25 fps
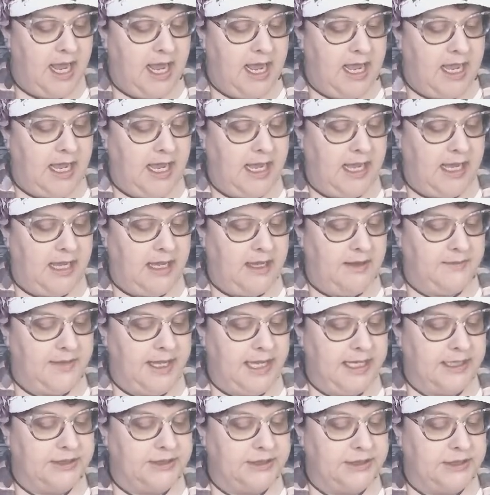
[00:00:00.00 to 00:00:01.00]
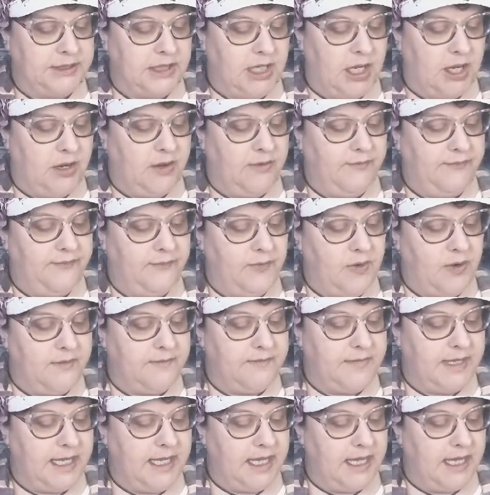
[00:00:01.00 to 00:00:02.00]
And so for
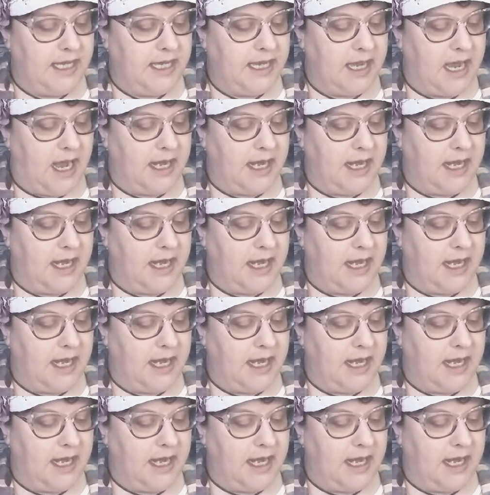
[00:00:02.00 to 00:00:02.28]
me,